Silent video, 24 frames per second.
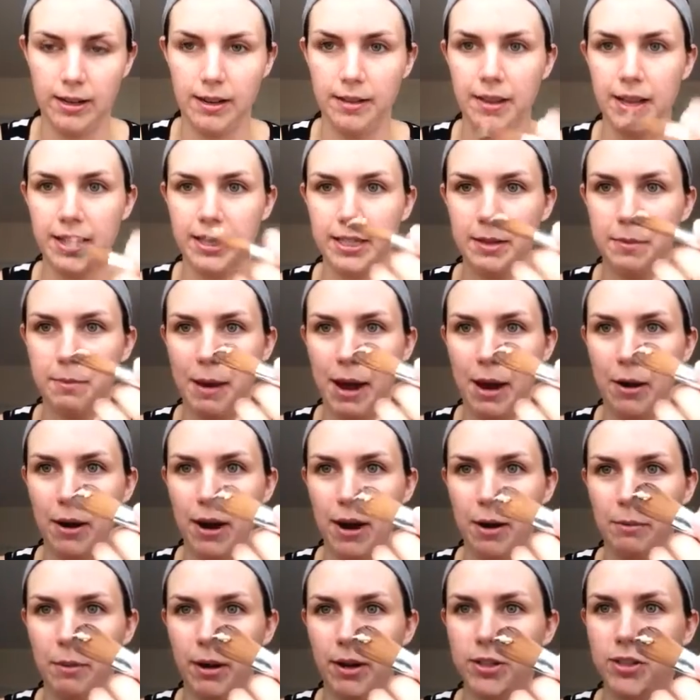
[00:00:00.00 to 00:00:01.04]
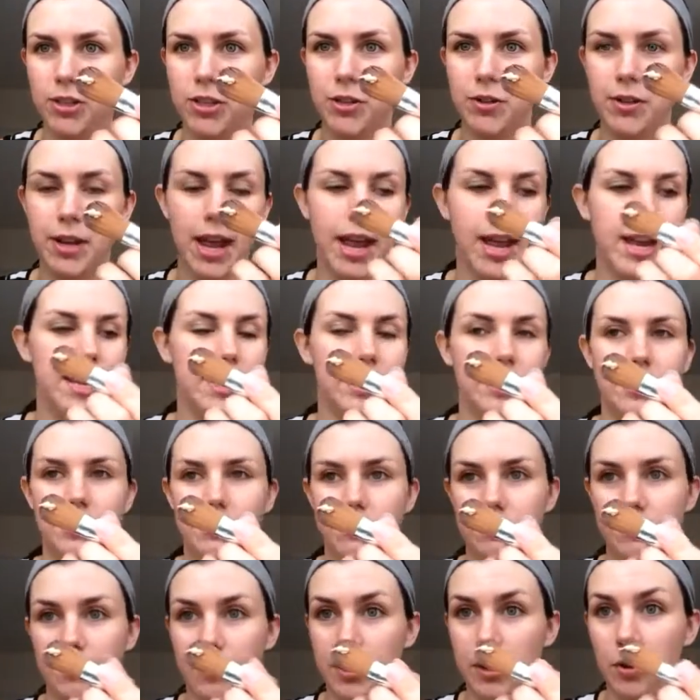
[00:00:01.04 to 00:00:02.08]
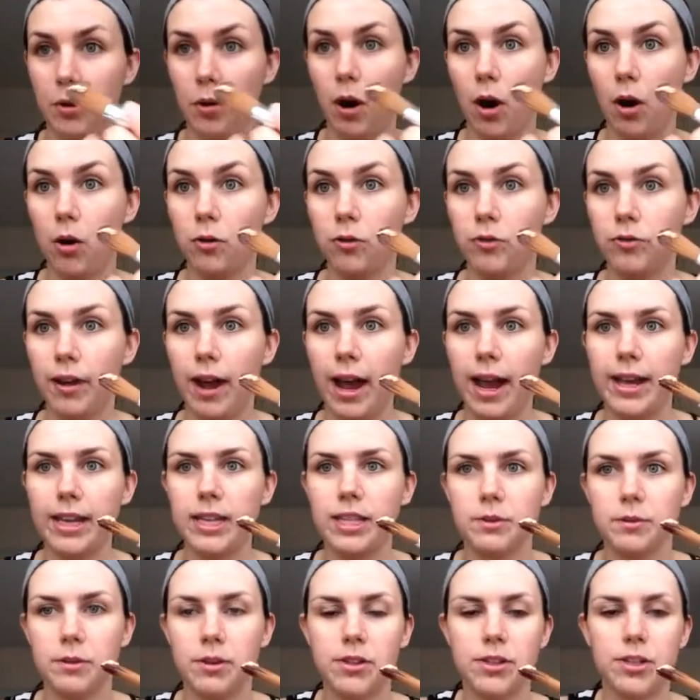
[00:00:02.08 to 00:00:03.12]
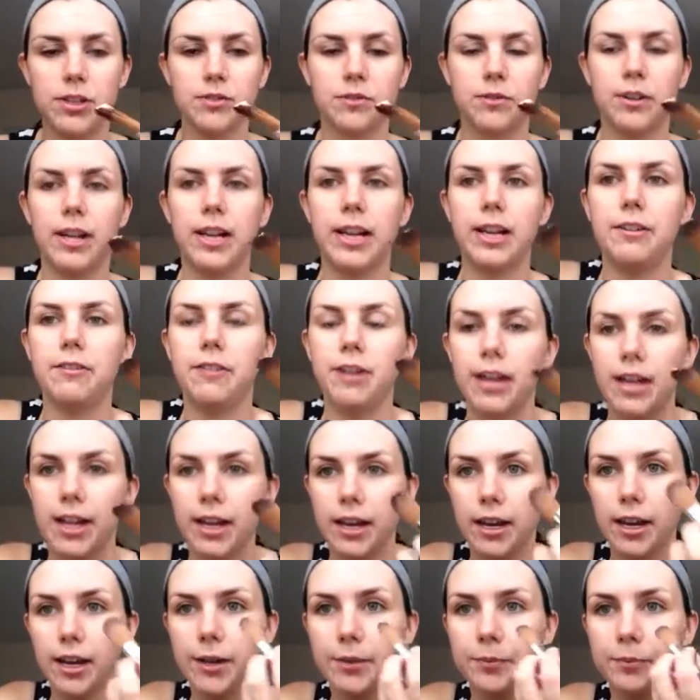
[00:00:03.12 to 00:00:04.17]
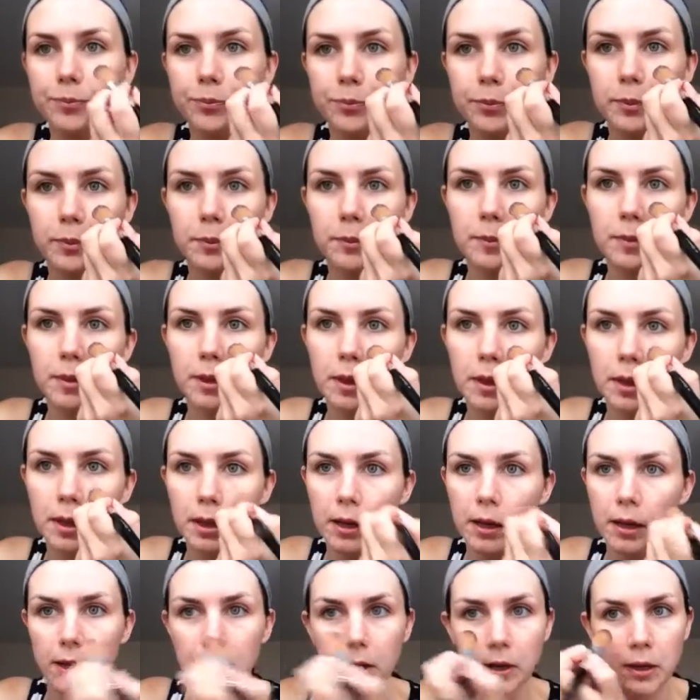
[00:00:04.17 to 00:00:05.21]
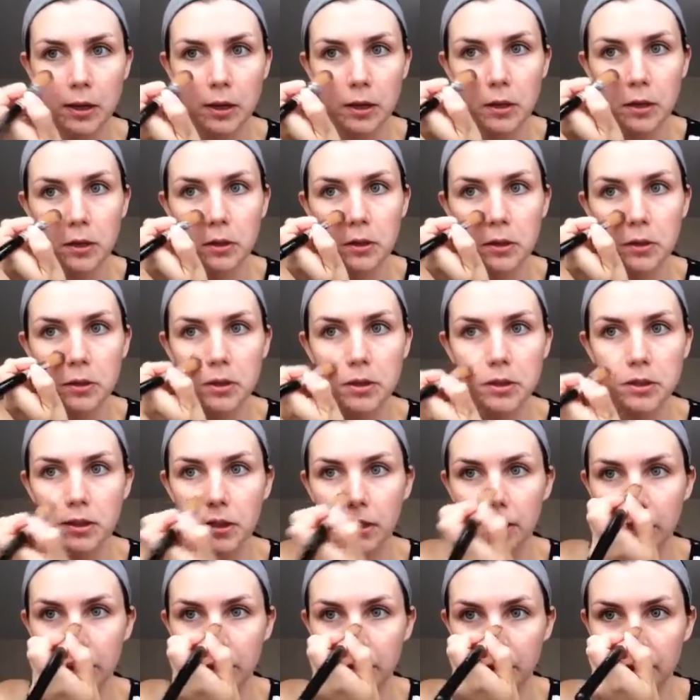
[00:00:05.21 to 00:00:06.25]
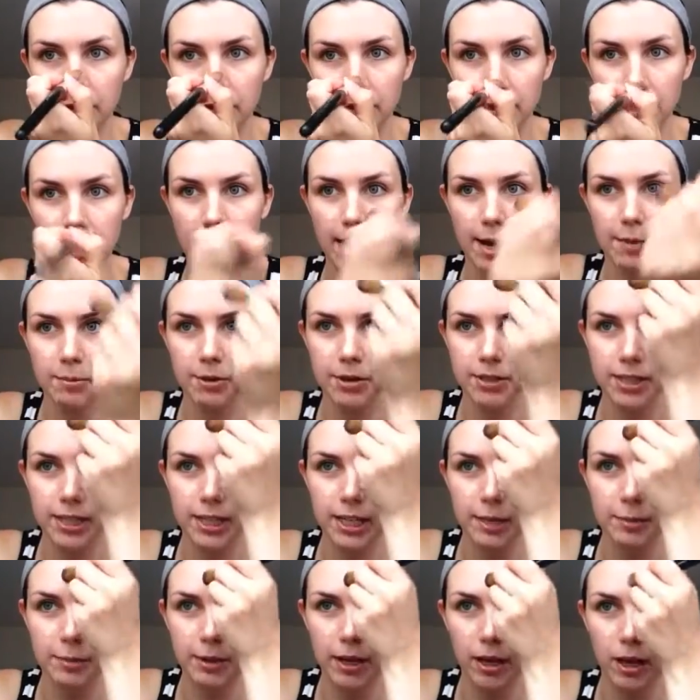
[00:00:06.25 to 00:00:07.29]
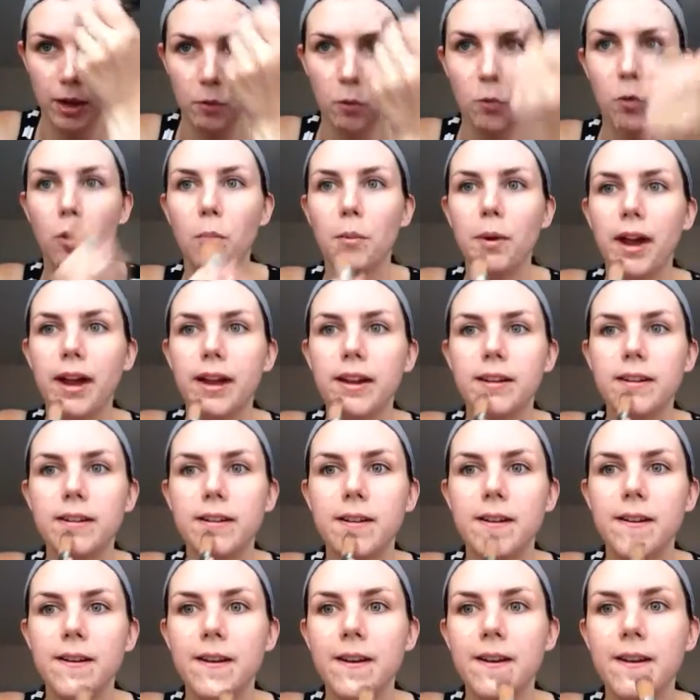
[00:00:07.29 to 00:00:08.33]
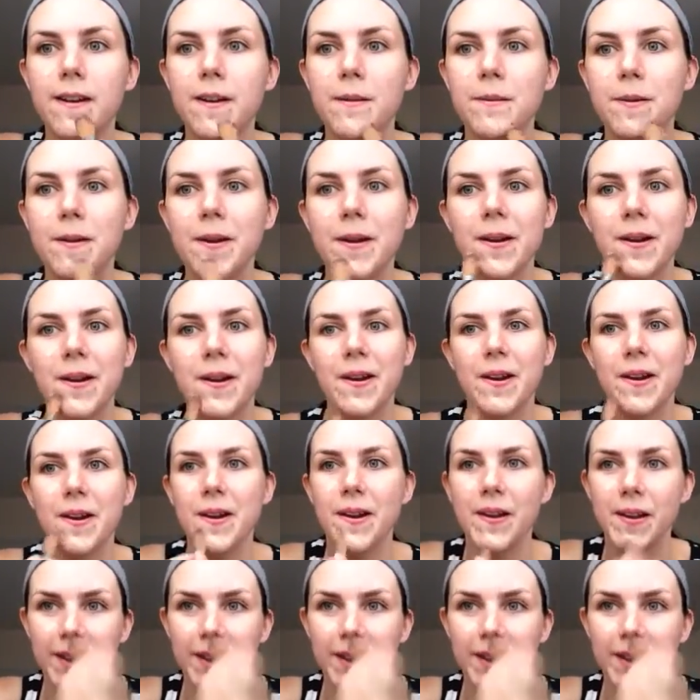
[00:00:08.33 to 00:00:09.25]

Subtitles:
that's about how much you need for your whole face, which is really, really good. I just do a little bit of a dab, looks a little bit like war paint in the beginning,